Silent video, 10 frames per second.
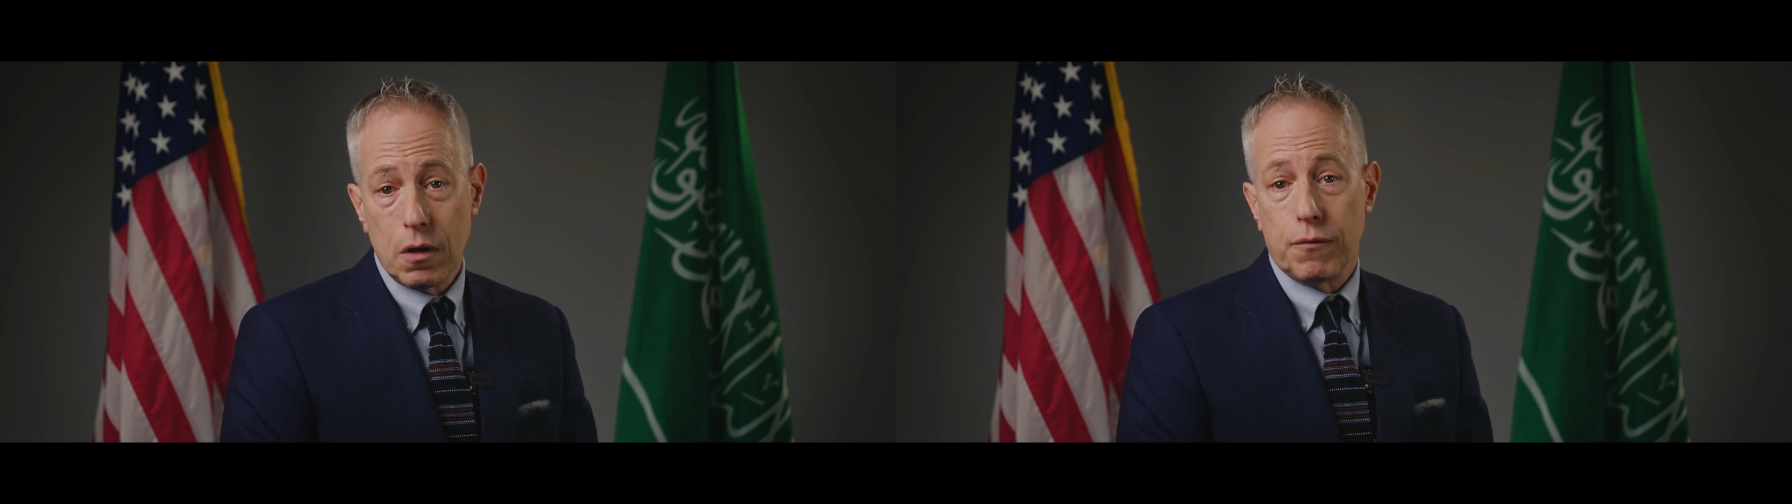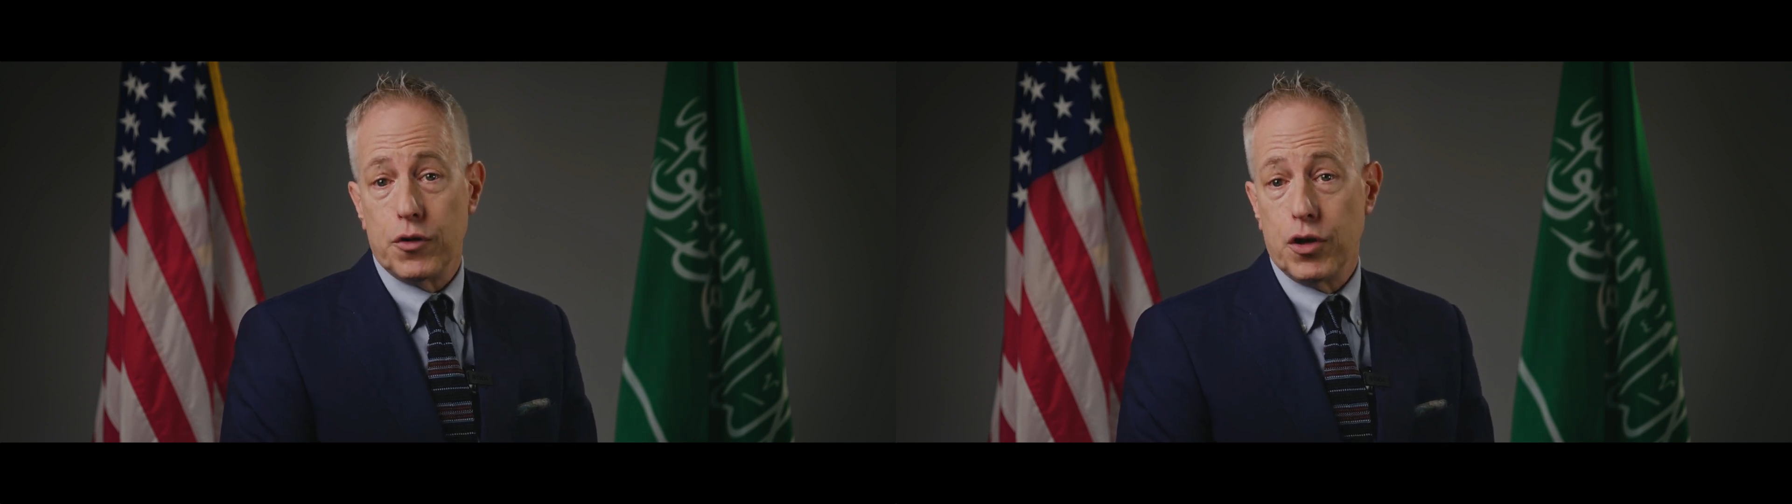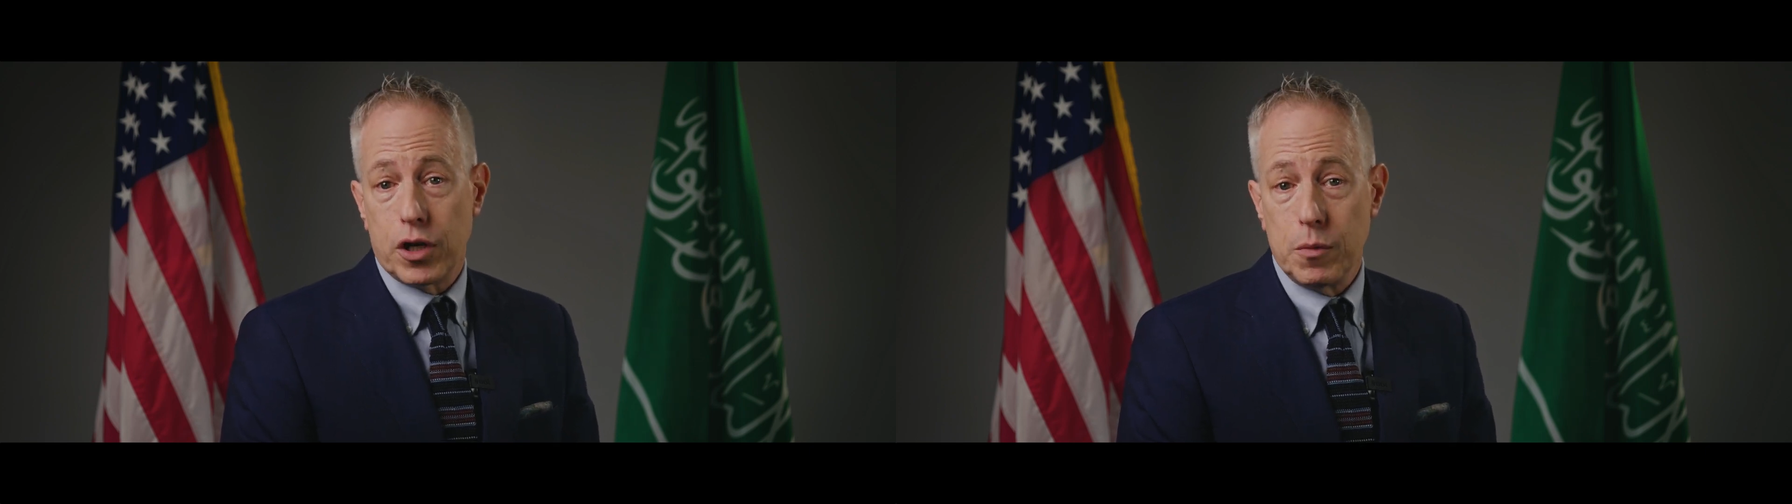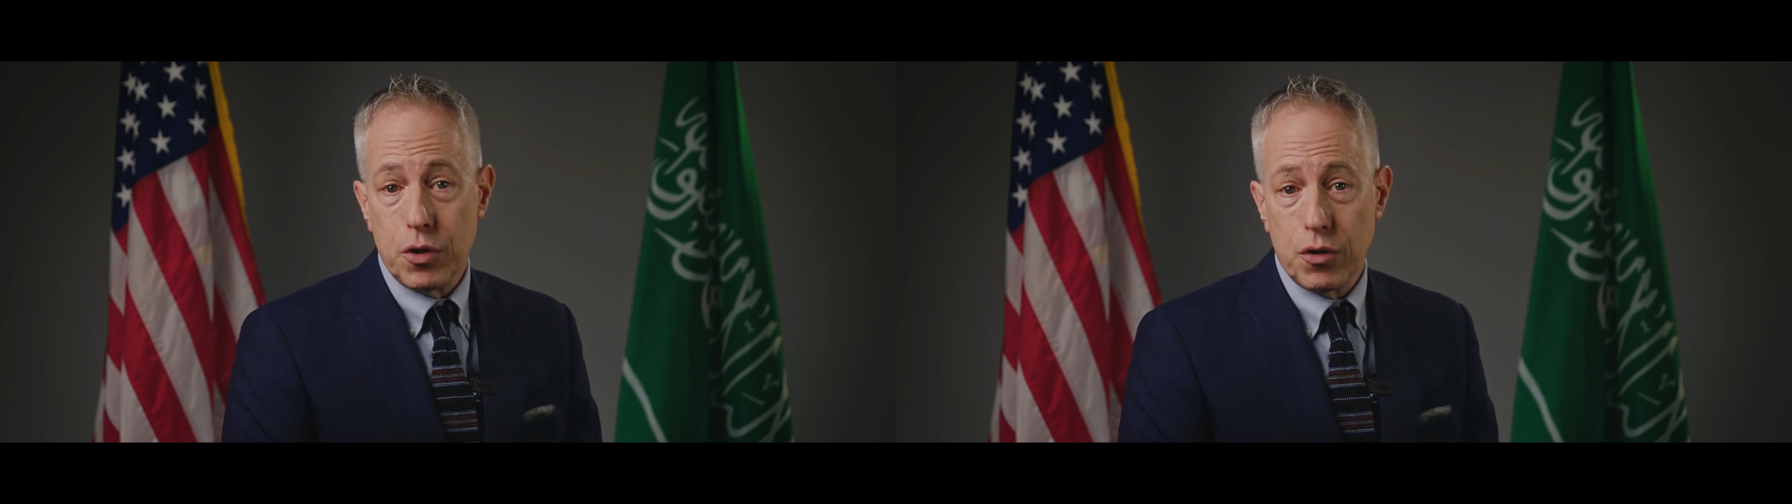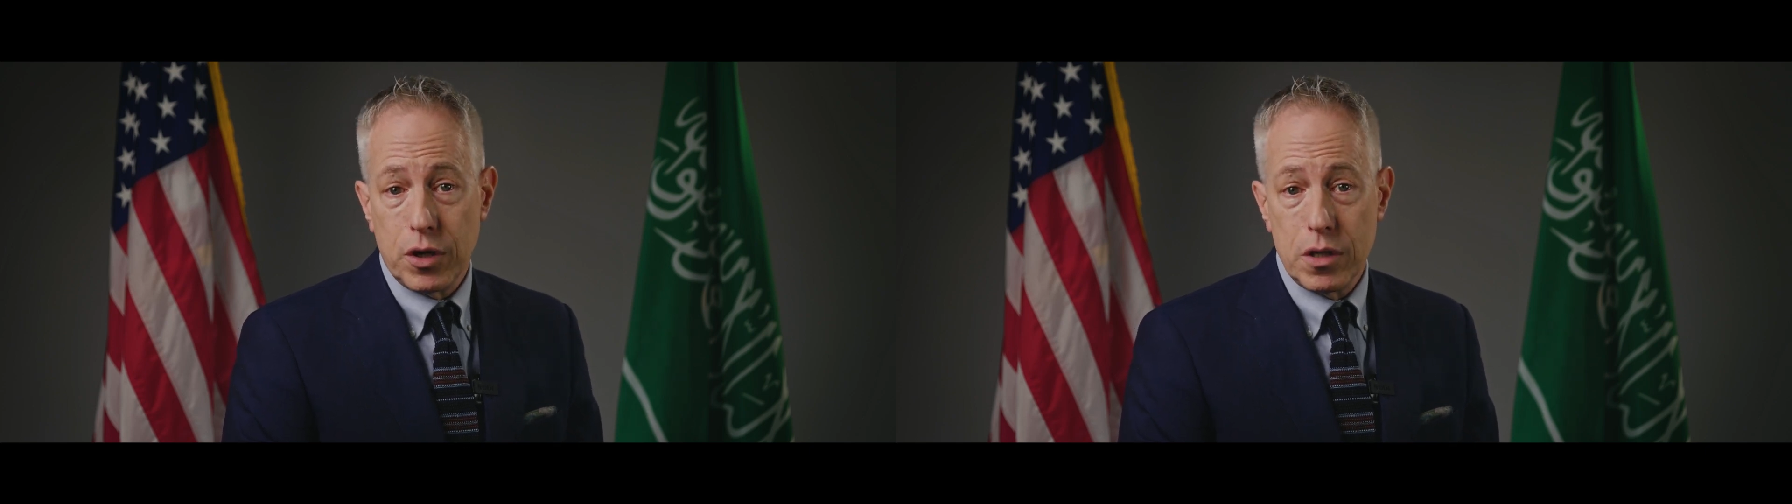for your
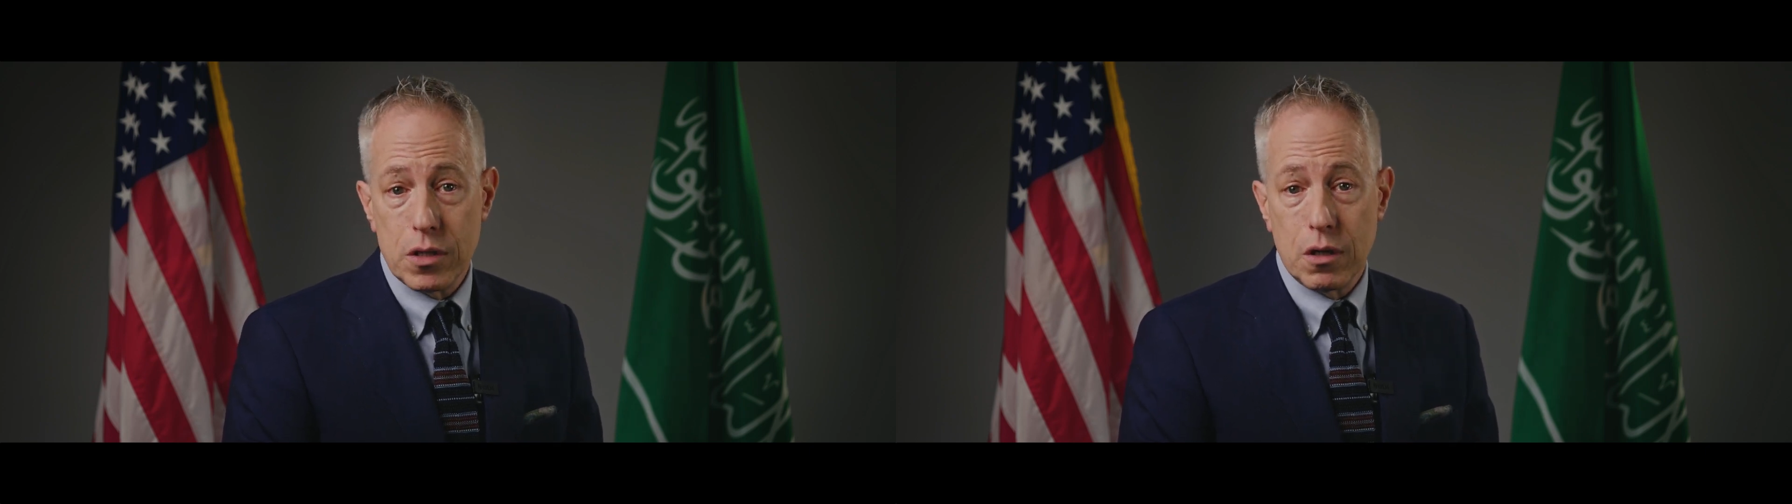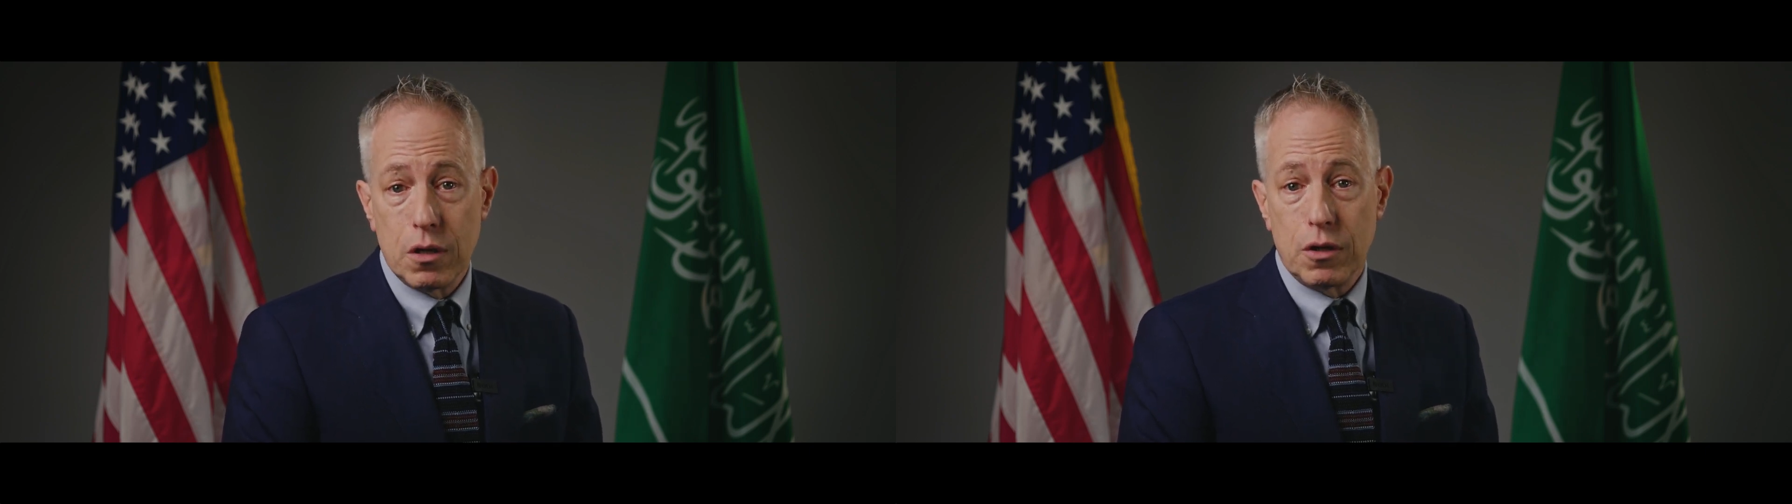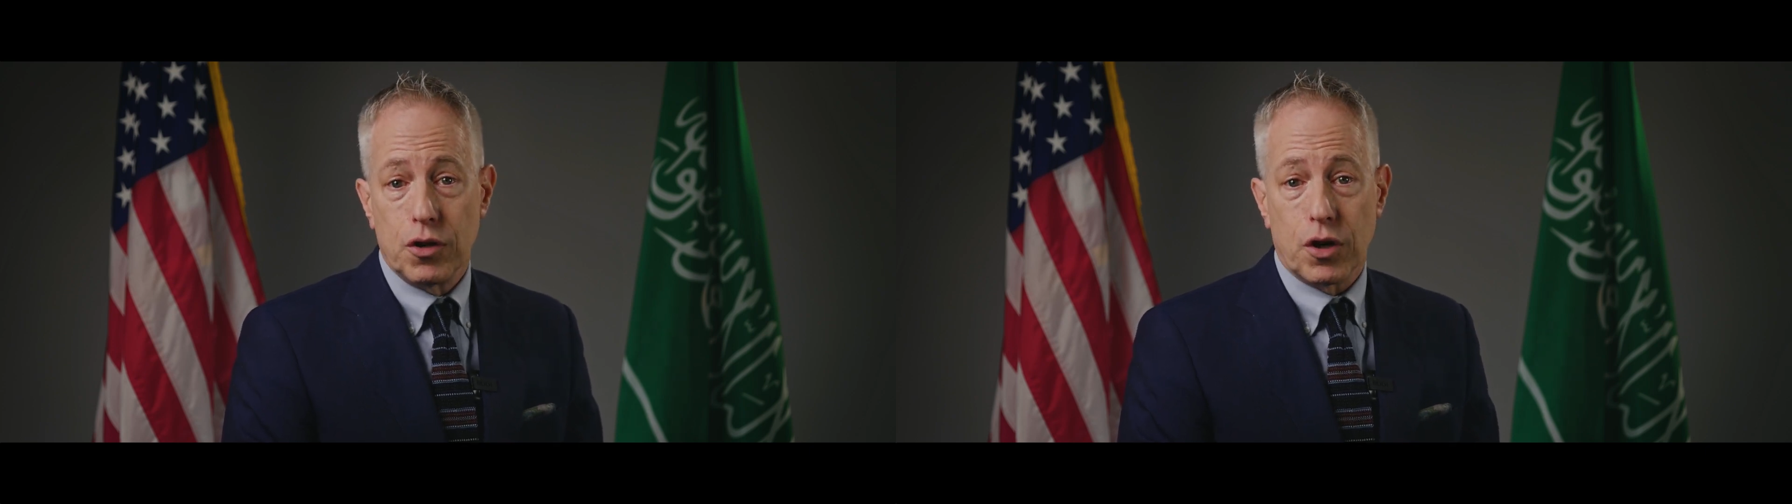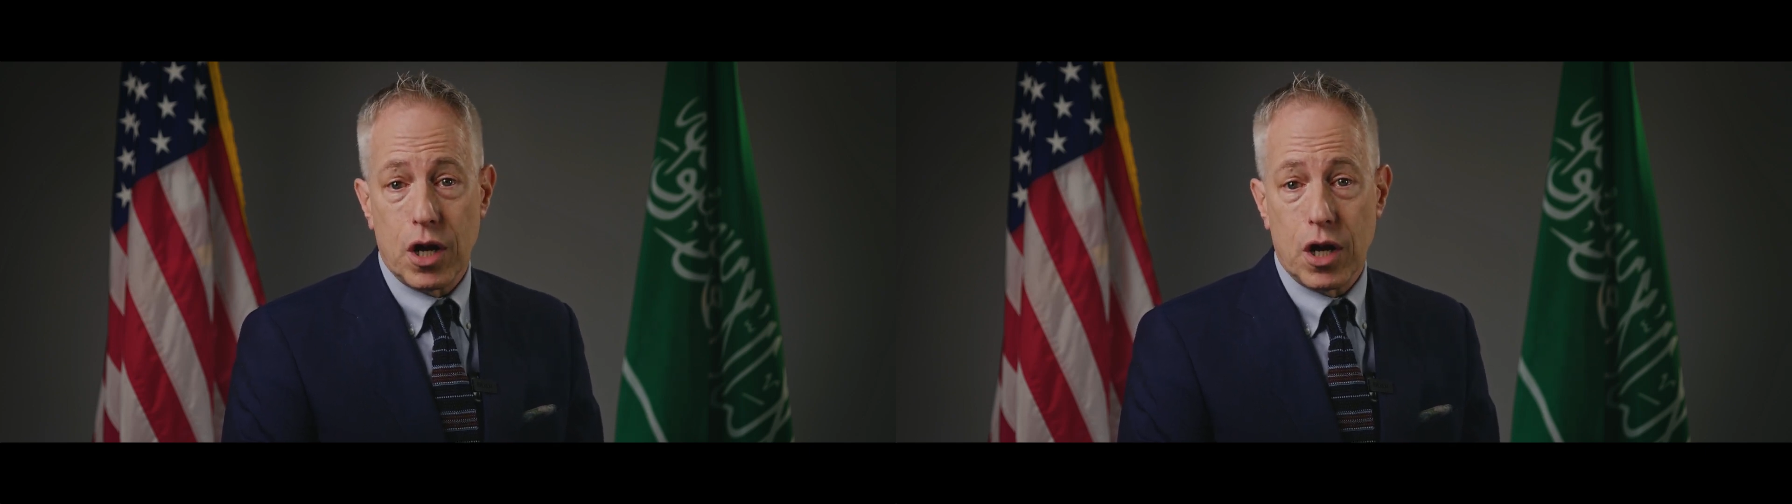communities, your